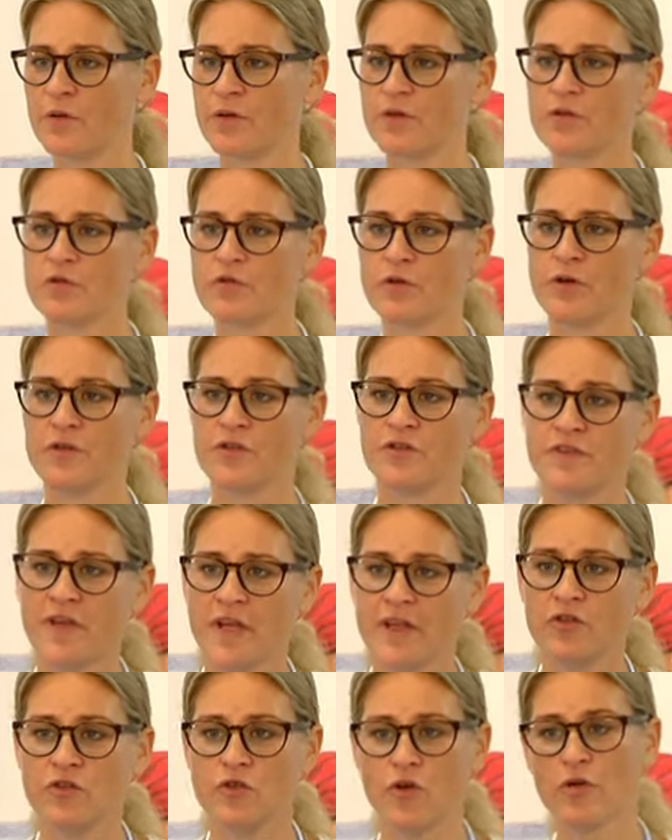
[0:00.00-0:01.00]
those
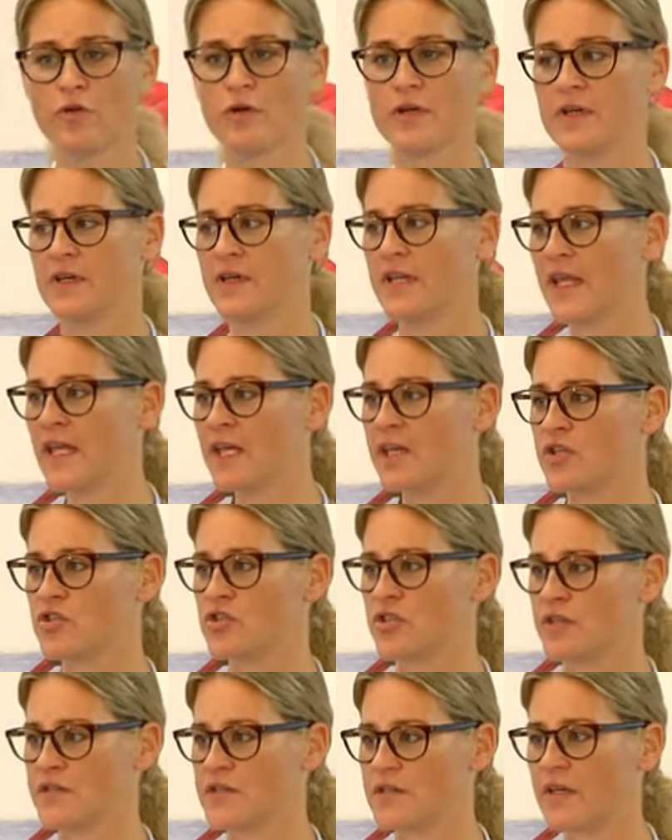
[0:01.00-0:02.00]
cross-sectoral
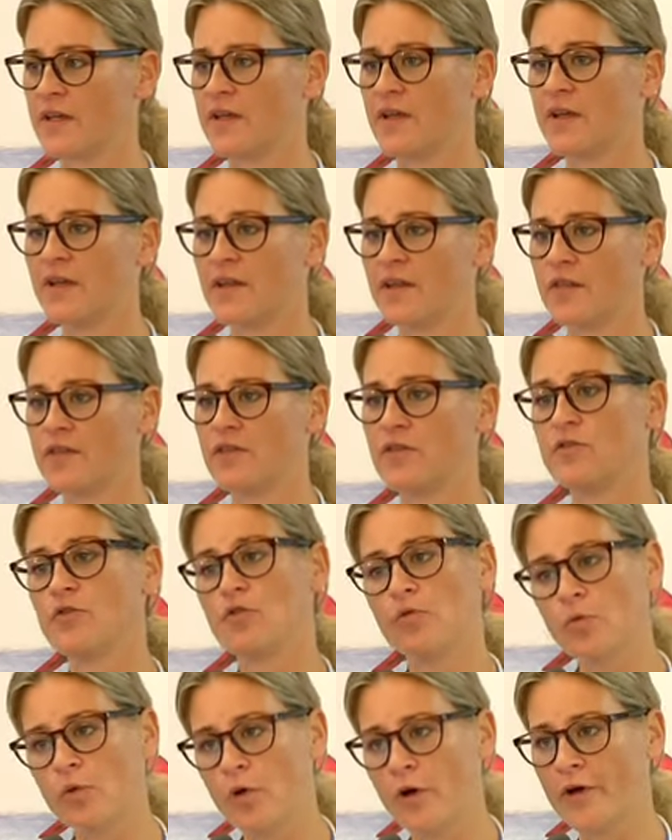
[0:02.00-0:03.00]
linkages and
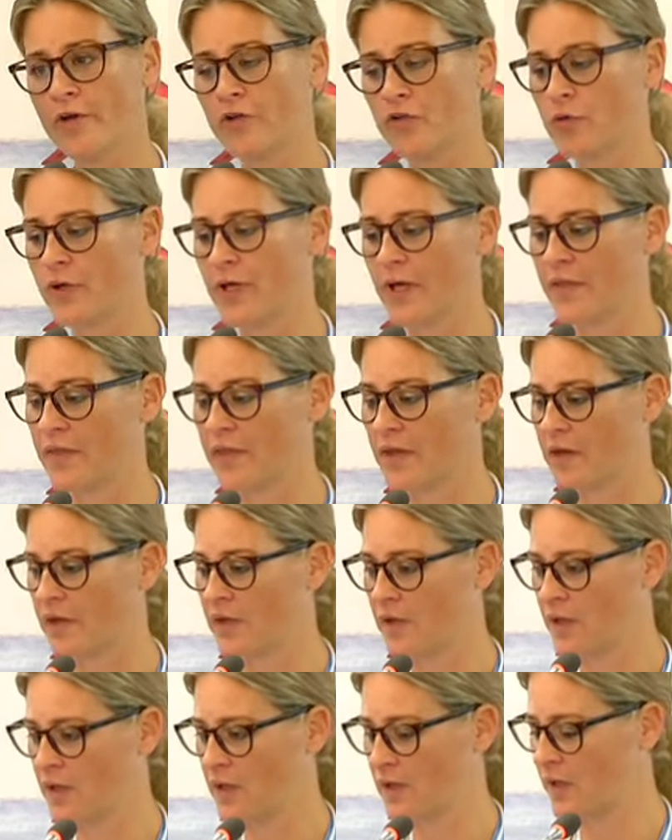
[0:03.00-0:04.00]
to work together
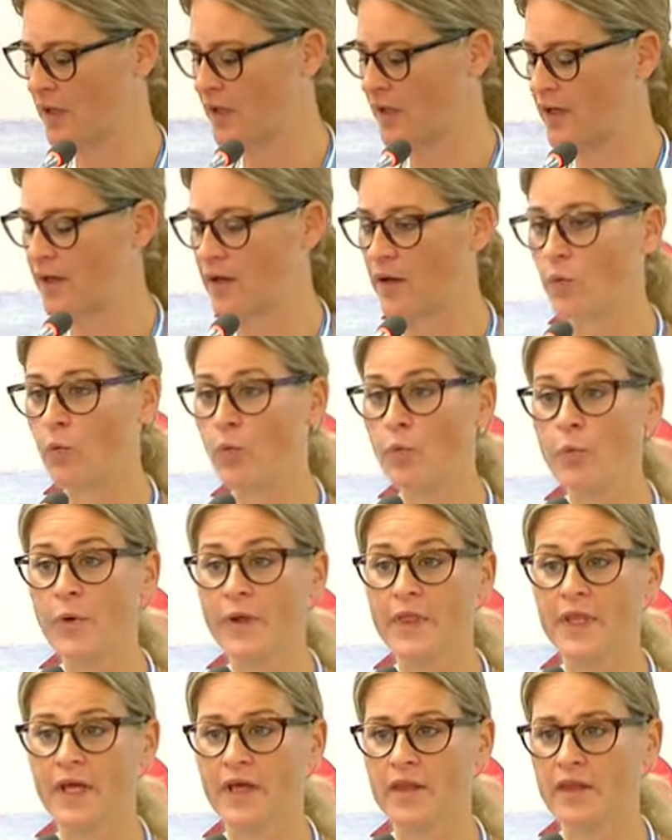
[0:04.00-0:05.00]

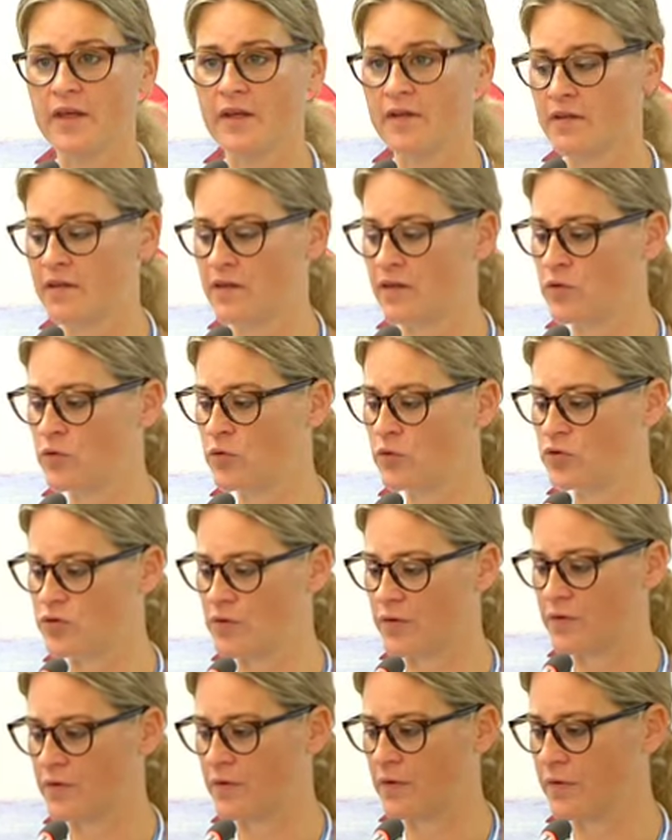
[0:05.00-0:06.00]
with other
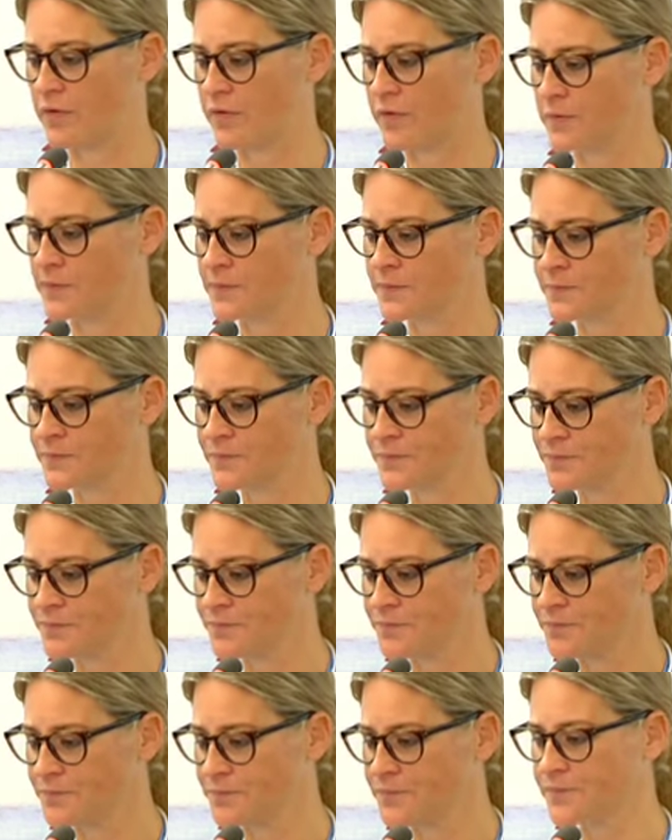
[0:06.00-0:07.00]
institutions also.
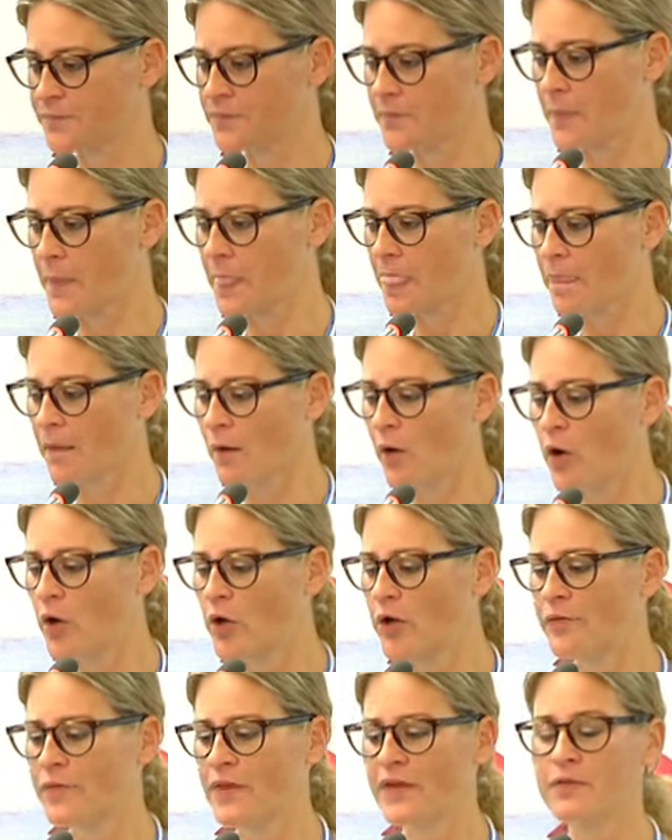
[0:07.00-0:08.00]

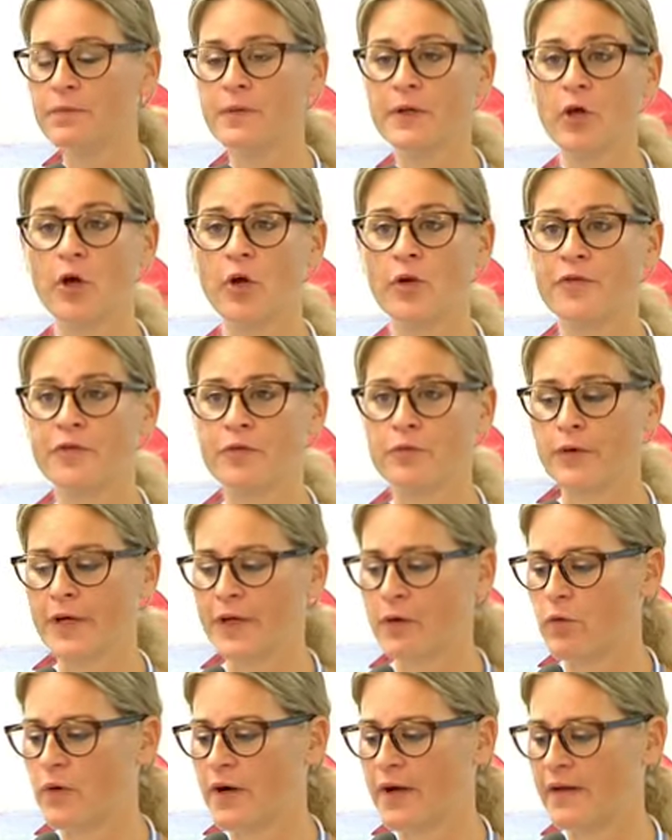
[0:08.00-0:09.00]
All of this will also
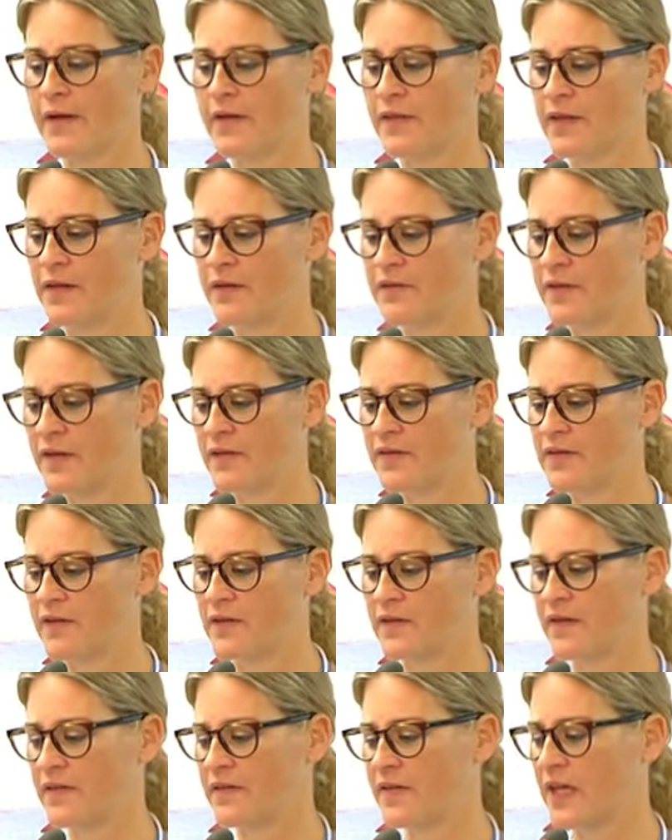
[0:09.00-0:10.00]
require the
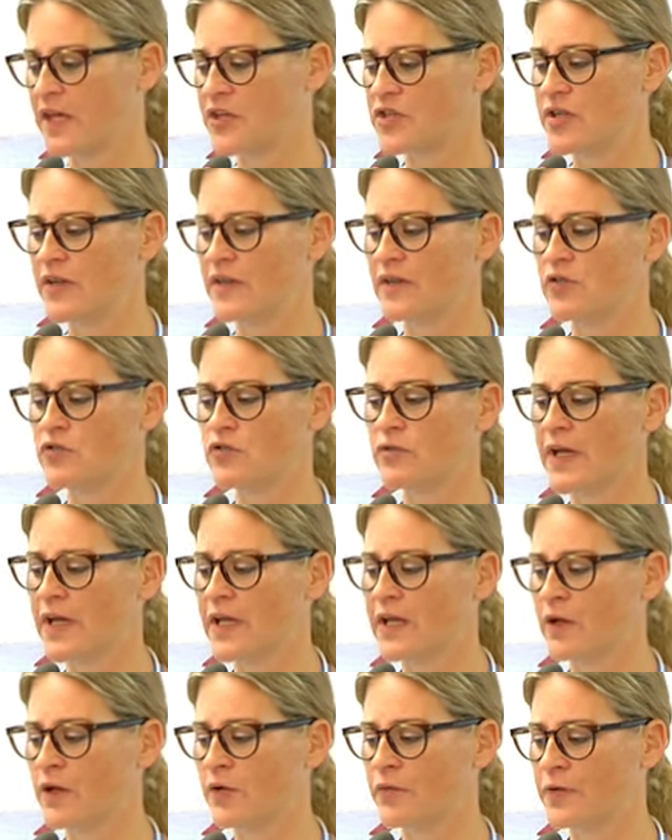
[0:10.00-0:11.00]
sensitization and the
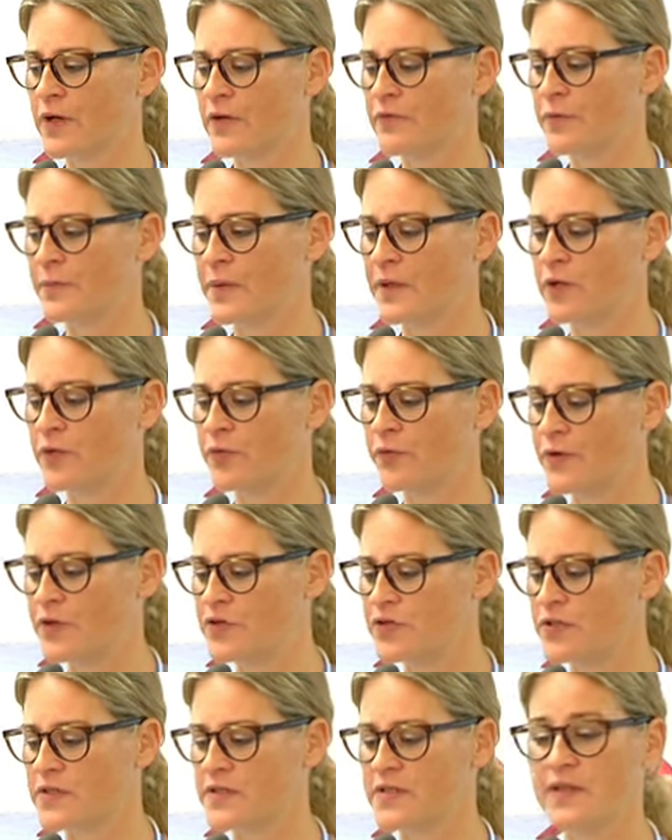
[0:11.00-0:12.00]
training of government
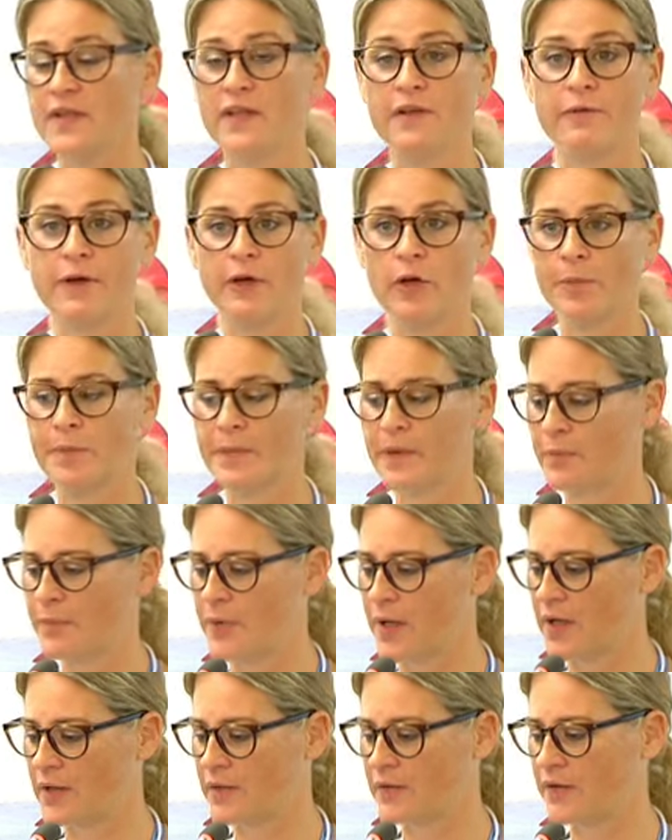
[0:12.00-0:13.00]
officials and
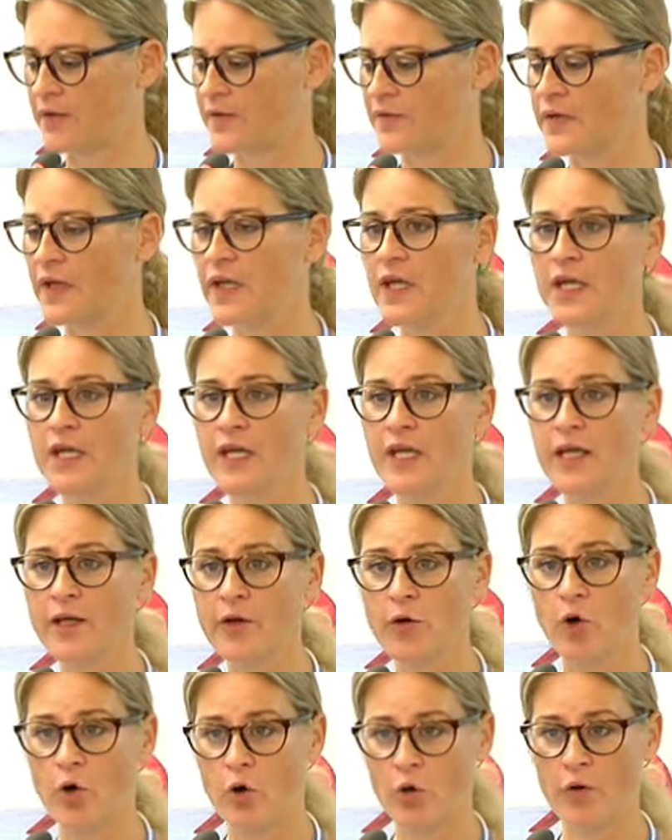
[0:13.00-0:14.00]
development partners
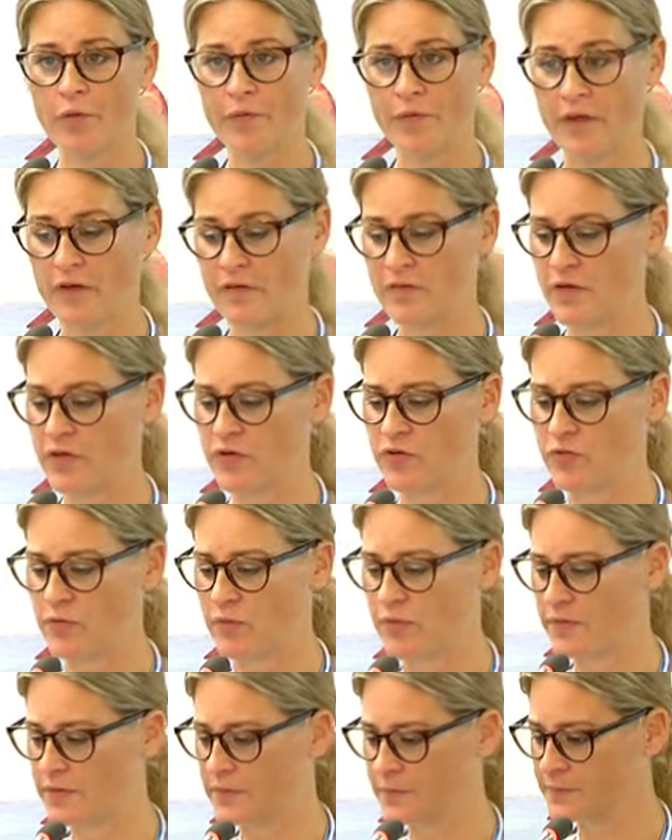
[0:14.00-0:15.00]
in all of these
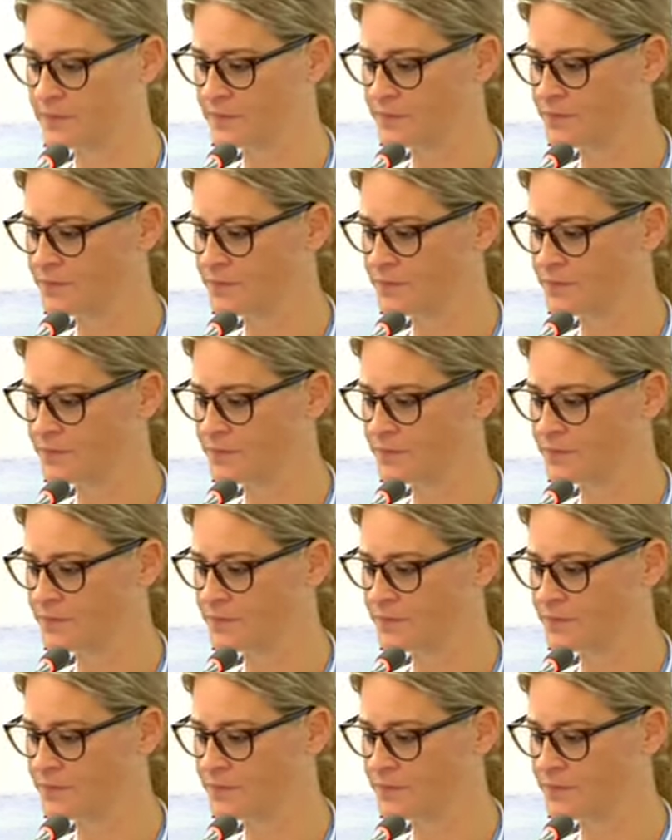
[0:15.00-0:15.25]
issues.